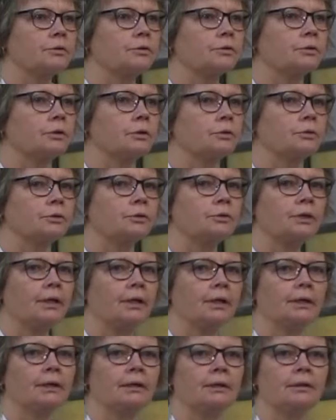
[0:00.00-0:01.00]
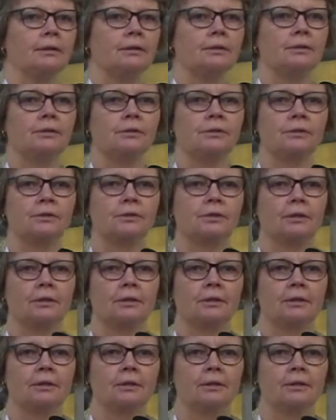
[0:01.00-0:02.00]
So today is
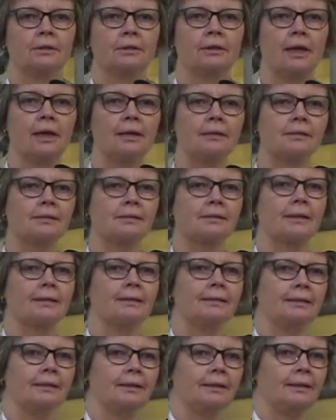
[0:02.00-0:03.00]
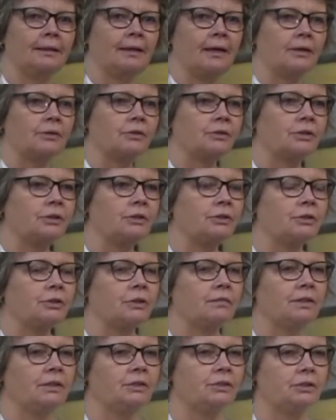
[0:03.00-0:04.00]
the last Sunday in our
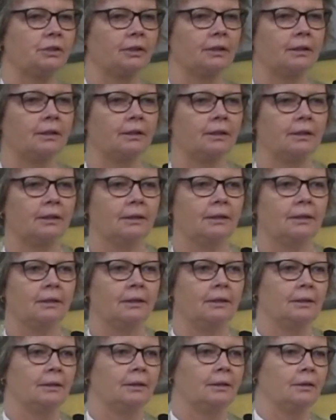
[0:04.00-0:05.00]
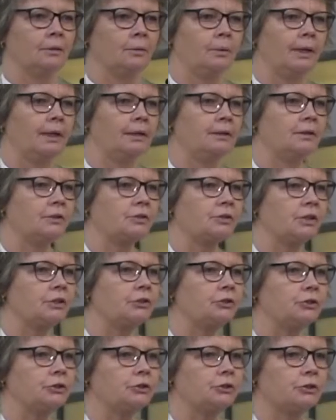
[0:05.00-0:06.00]
season of Easter. We had the
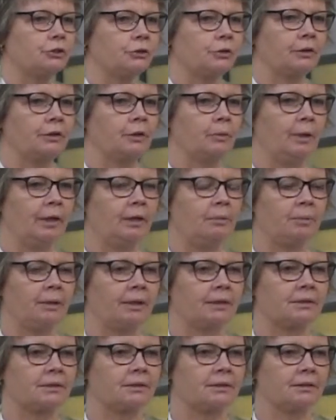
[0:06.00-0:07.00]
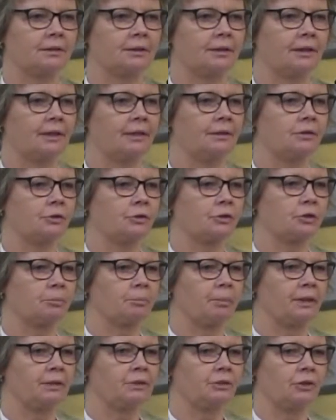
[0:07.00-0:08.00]
Ascension during the week, but it ends
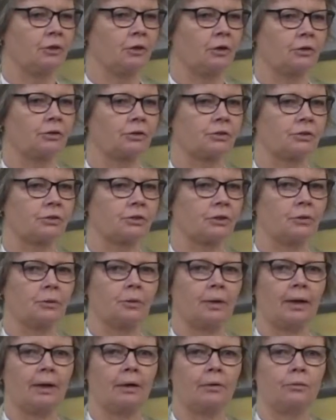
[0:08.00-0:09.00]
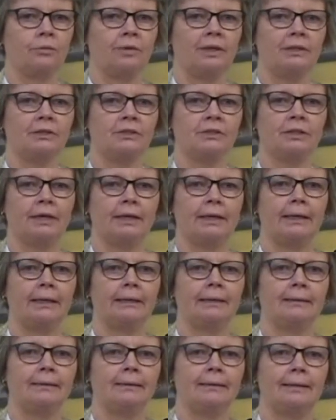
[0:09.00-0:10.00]
at Pentecost, so our red
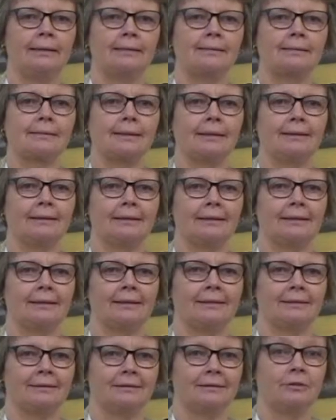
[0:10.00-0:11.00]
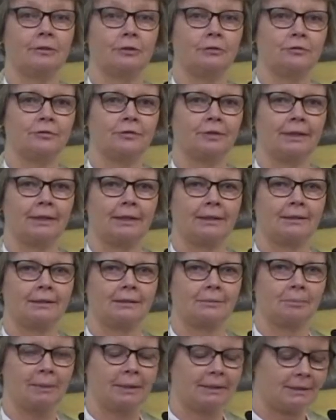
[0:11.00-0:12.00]
day next Sunday. Don't
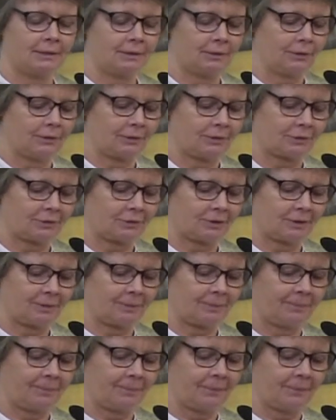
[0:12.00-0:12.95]
forget, Pentecost.